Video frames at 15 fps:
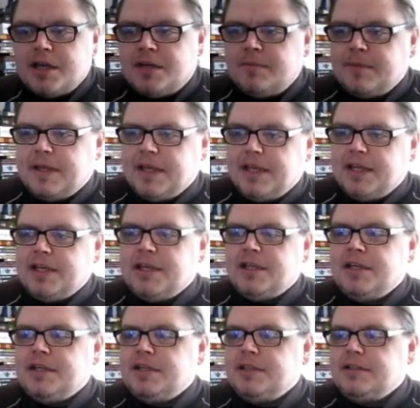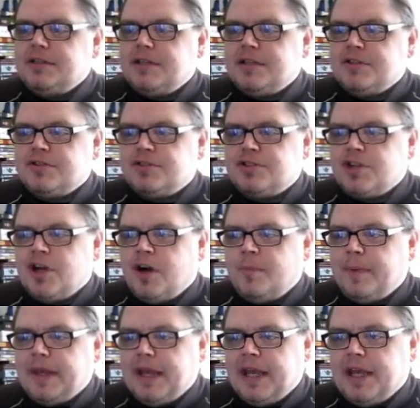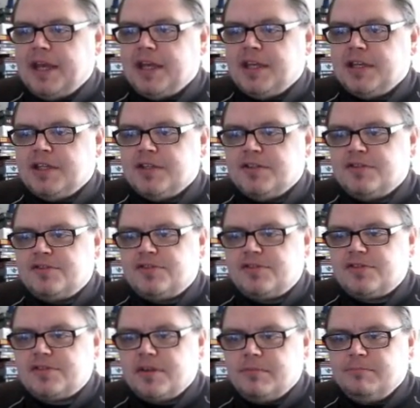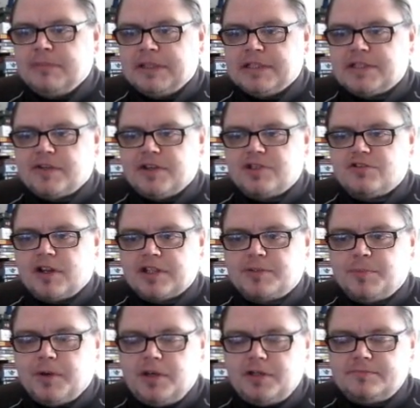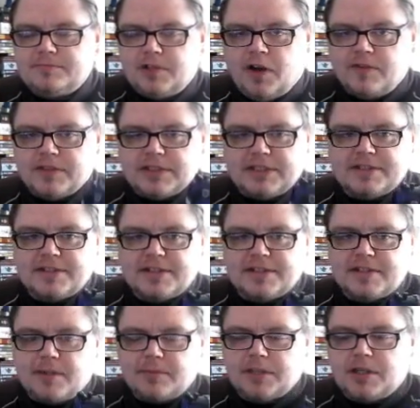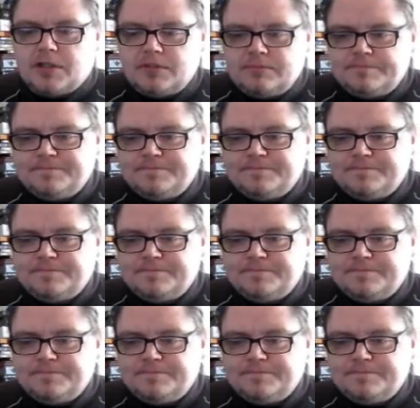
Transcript: His job is military transport. Obviously he's a Decepticon.